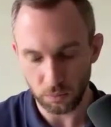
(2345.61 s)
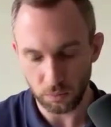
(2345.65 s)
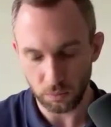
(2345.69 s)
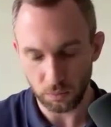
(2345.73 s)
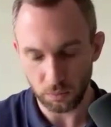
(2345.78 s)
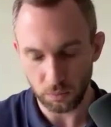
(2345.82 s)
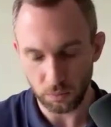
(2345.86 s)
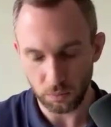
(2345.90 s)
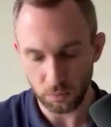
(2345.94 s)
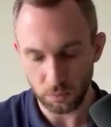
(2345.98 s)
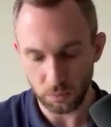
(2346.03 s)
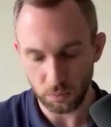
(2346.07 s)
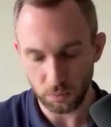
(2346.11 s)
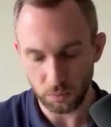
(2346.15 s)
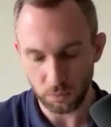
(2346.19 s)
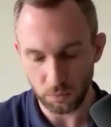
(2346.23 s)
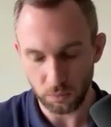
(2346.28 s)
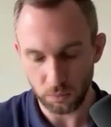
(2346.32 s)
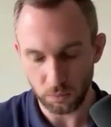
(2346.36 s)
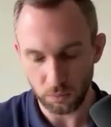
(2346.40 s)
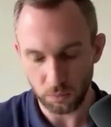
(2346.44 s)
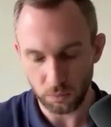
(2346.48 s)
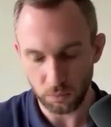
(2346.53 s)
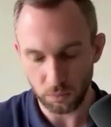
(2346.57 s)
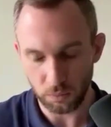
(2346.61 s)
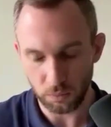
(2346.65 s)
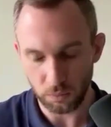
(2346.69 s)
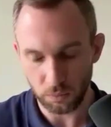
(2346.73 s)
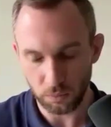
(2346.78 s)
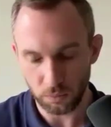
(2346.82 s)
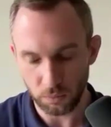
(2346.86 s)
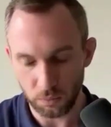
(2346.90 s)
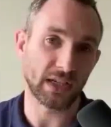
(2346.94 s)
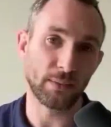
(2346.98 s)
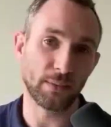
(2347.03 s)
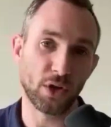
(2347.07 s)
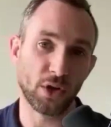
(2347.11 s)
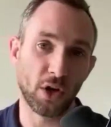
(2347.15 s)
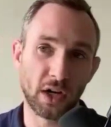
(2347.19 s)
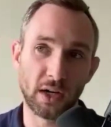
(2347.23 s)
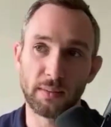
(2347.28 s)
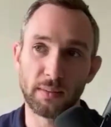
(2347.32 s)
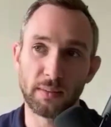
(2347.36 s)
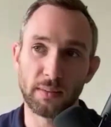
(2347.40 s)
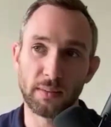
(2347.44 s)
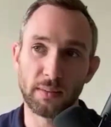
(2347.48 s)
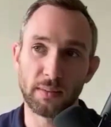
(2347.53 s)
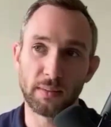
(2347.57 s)
companies should be spending a lot more
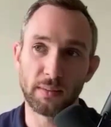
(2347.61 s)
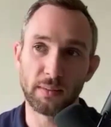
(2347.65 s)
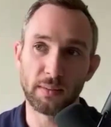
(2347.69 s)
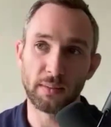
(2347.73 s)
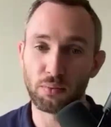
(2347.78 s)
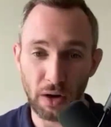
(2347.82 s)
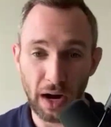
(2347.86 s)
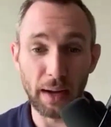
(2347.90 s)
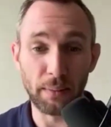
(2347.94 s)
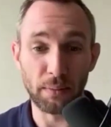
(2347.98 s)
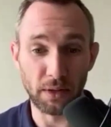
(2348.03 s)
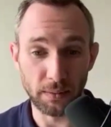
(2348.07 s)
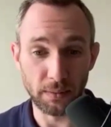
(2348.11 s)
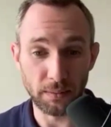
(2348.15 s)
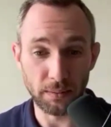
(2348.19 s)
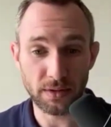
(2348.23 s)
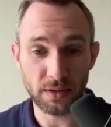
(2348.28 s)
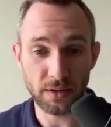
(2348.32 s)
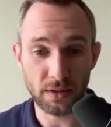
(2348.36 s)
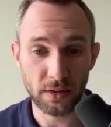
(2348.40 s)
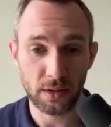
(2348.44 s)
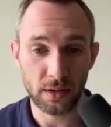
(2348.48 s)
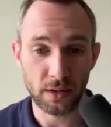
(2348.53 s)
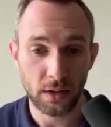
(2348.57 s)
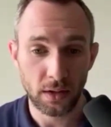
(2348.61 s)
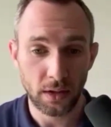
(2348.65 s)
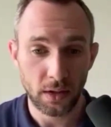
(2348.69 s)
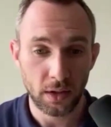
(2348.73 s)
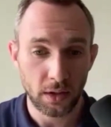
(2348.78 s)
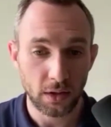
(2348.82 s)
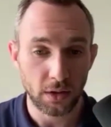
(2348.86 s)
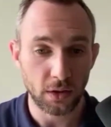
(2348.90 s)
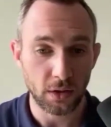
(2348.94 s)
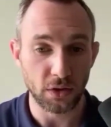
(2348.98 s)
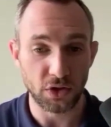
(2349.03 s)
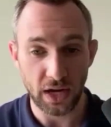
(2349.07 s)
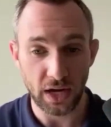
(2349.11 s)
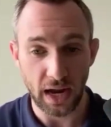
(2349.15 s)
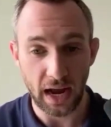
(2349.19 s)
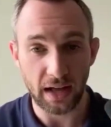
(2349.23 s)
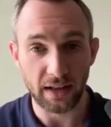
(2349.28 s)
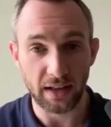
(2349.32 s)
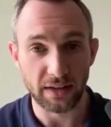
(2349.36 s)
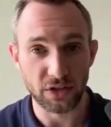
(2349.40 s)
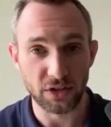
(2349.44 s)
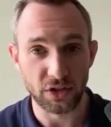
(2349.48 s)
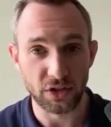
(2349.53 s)
time talking about their problems, their